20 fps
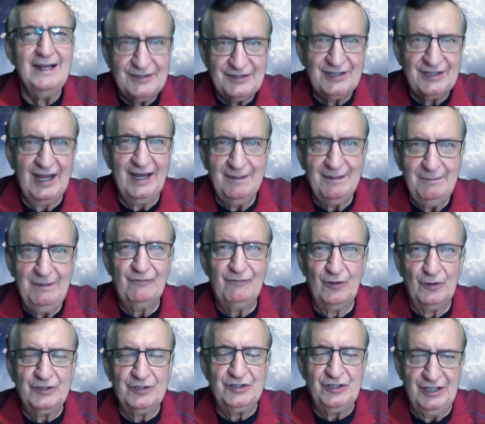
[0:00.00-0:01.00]
stand
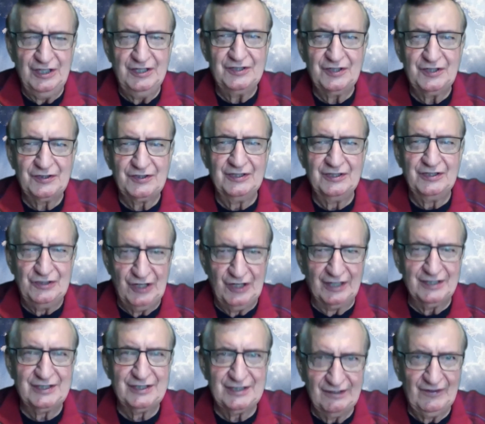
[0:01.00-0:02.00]
before Jesus and
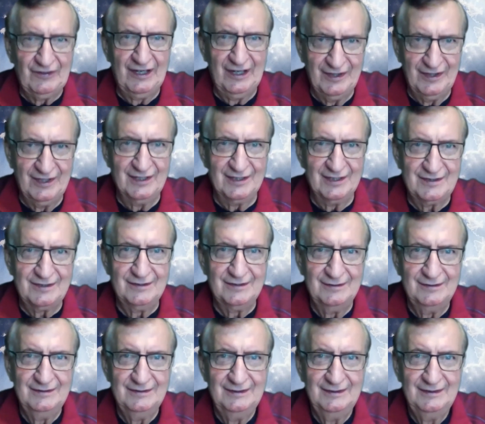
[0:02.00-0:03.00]
justify this?